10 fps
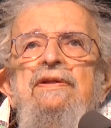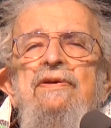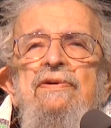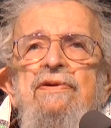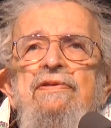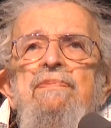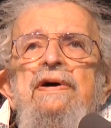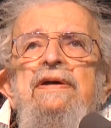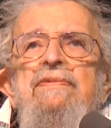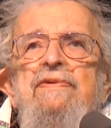the earth
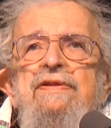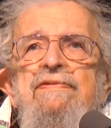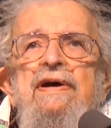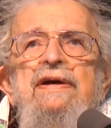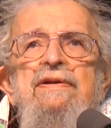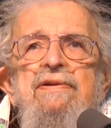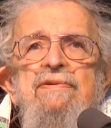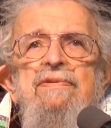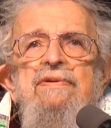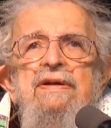mind was trying
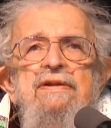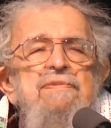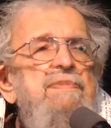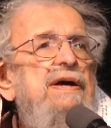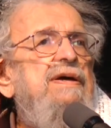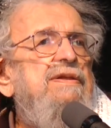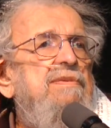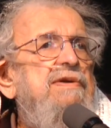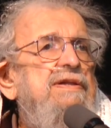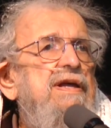to inspire
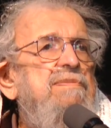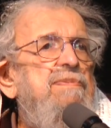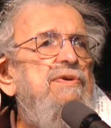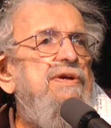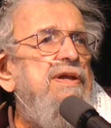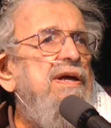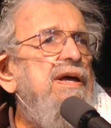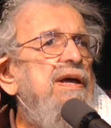them at that point,